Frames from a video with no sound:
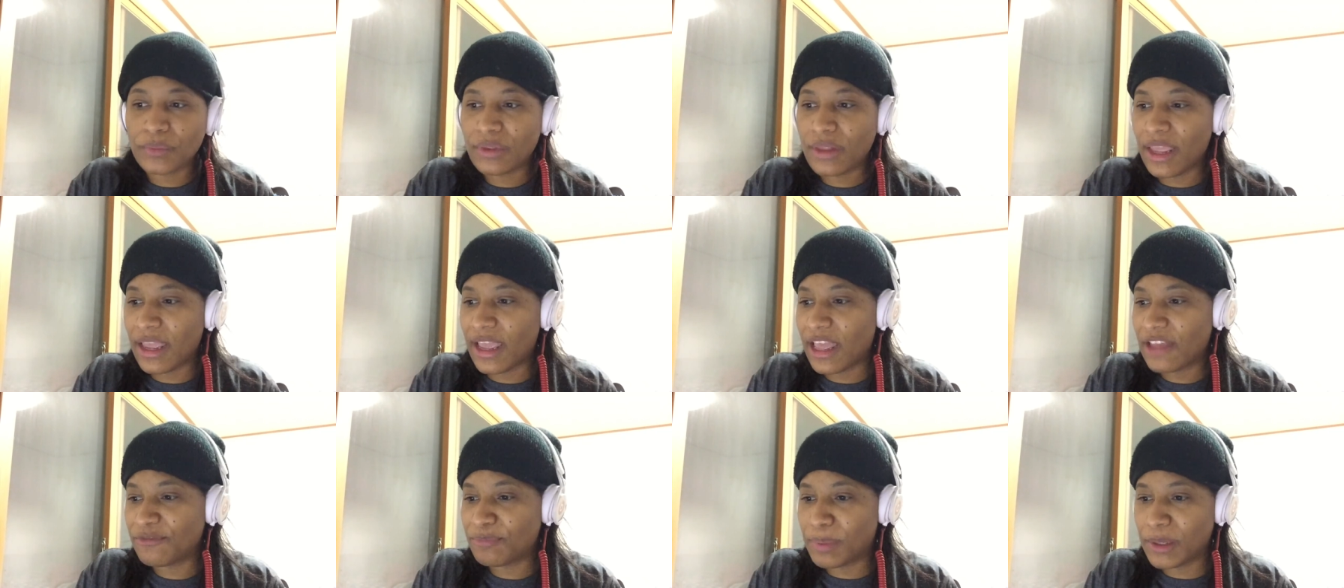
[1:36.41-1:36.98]

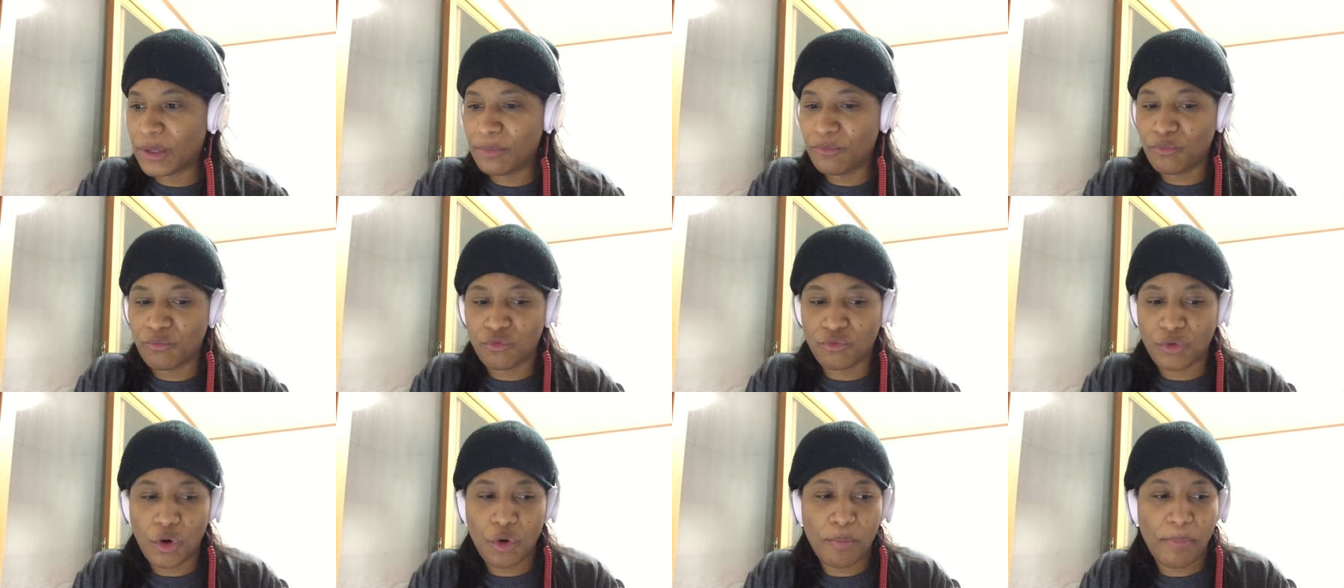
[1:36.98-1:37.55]
They have
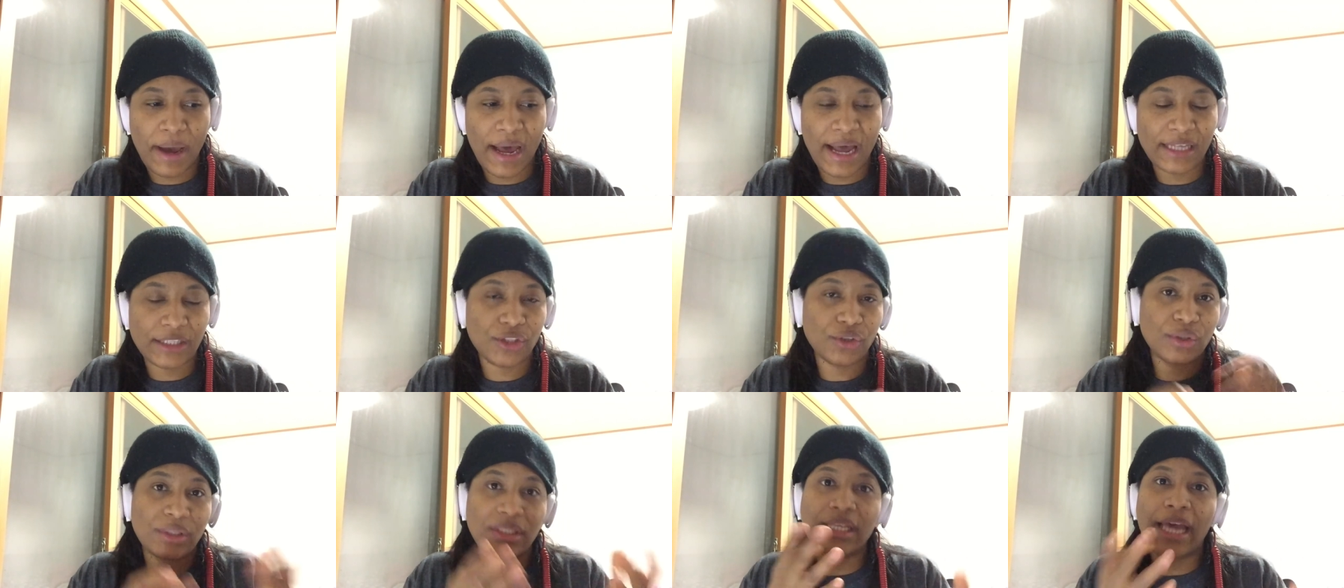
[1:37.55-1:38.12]
been
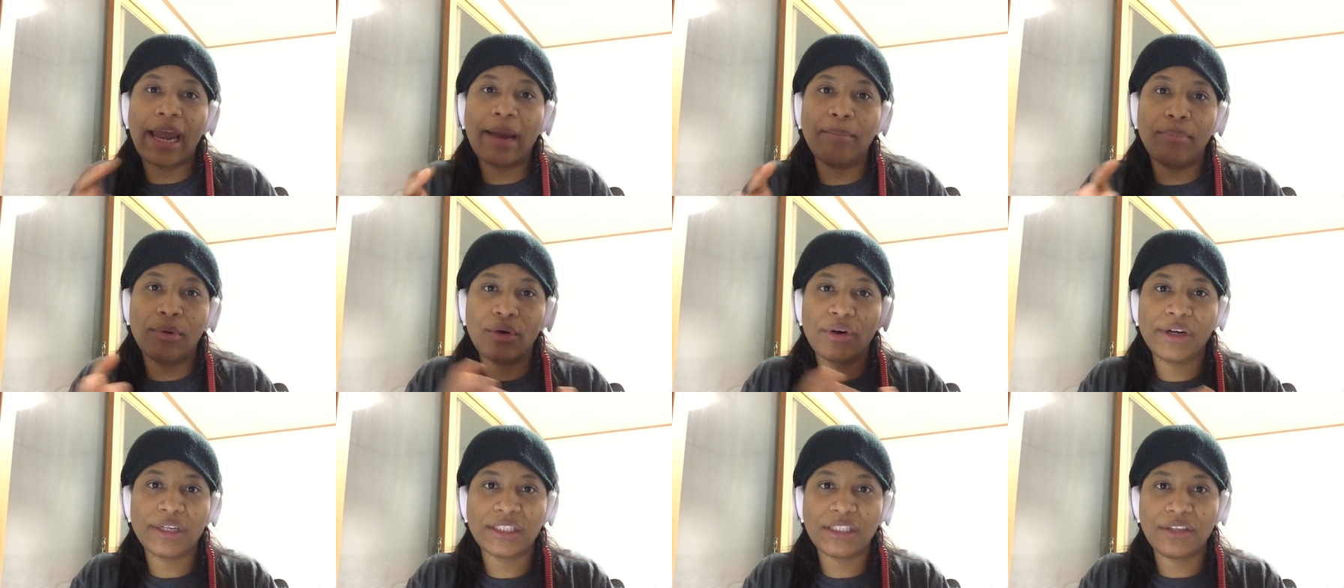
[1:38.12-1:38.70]
robots or
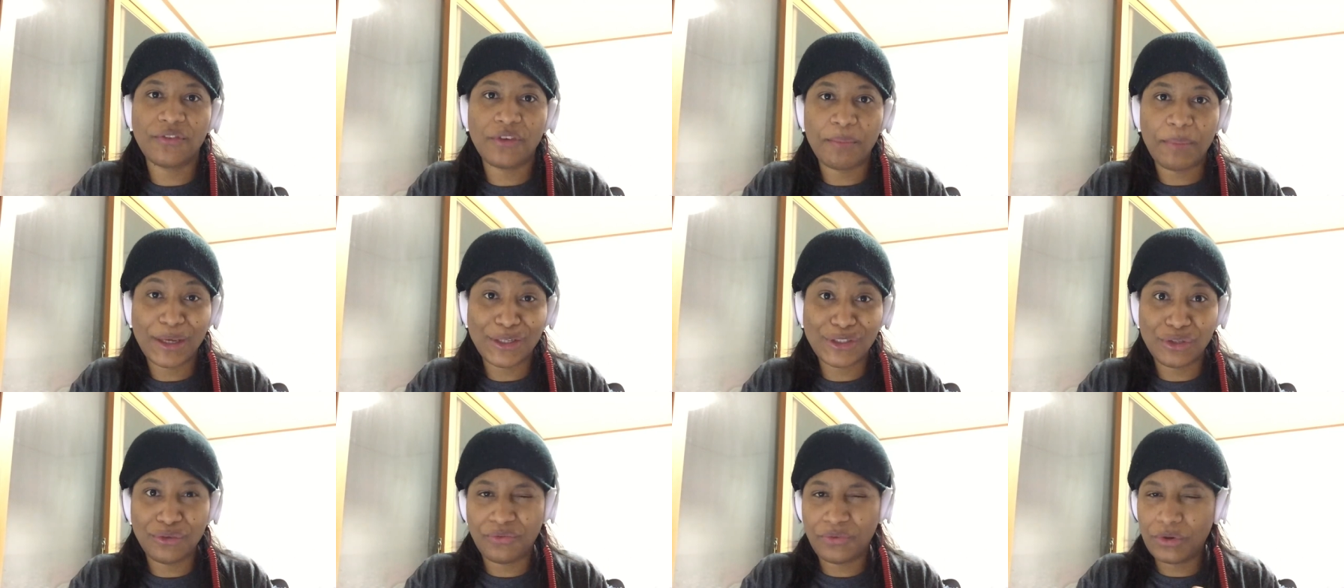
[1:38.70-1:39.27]
cyborgs if it
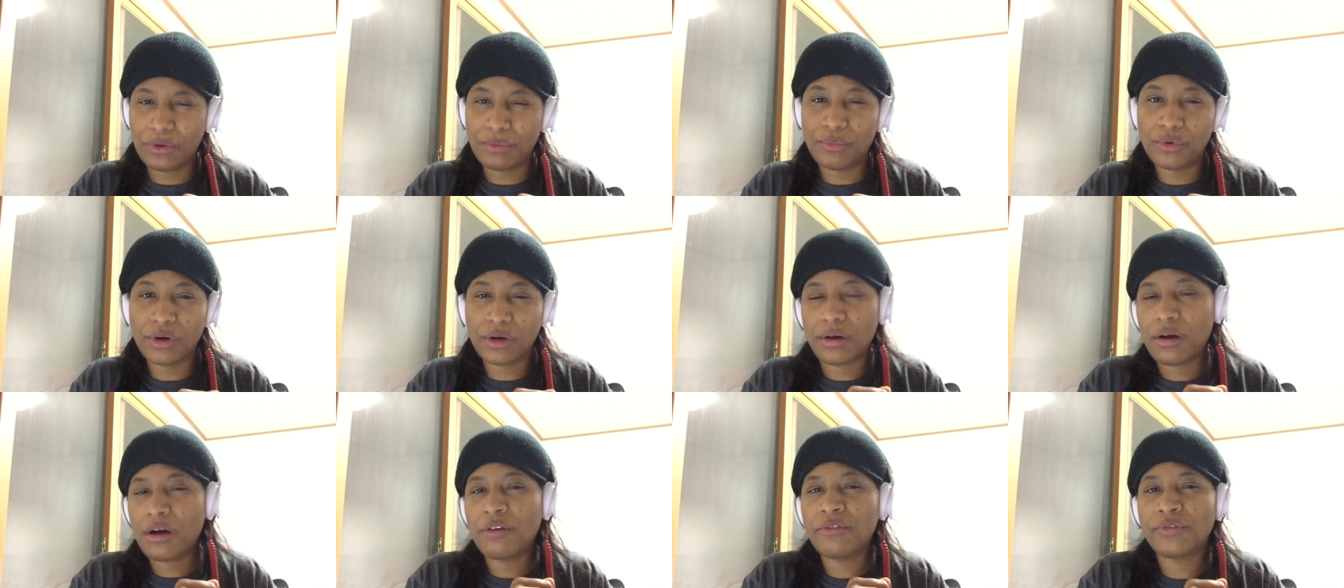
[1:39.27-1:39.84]
makes you feel more
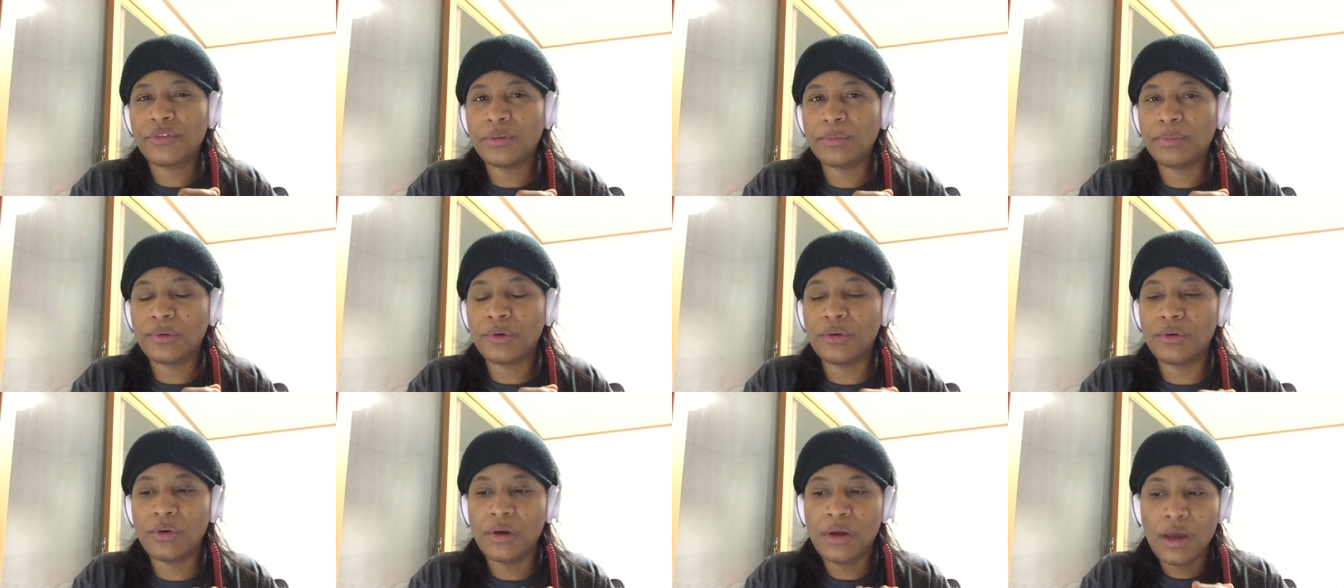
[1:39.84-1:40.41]

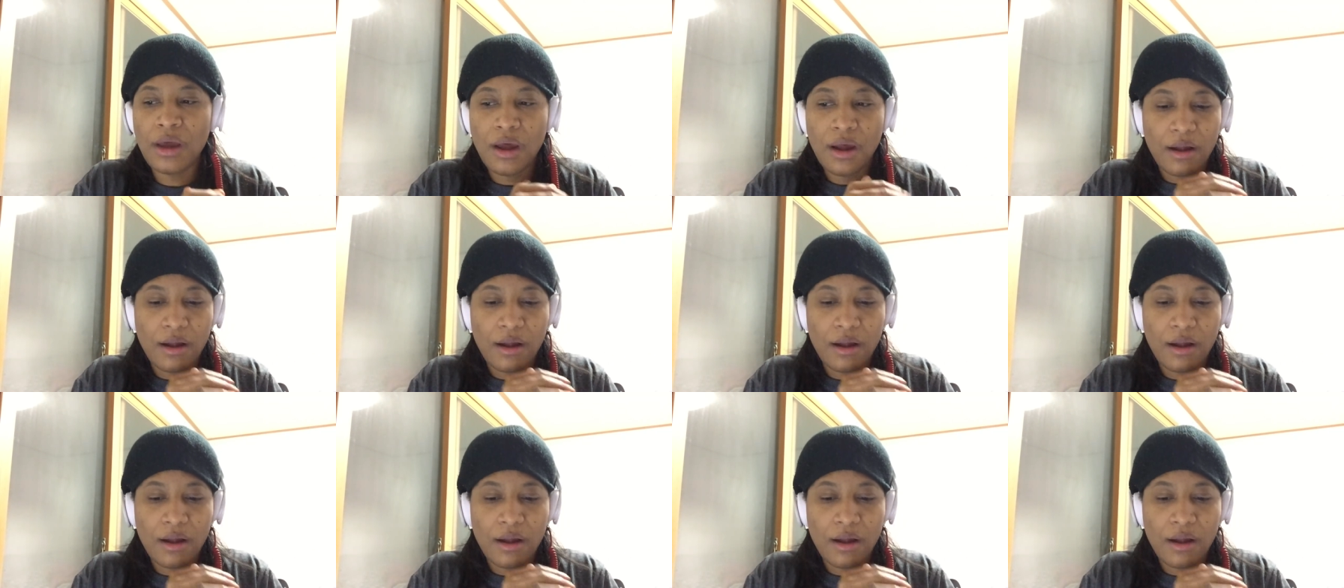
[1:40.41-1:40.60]
comfortable.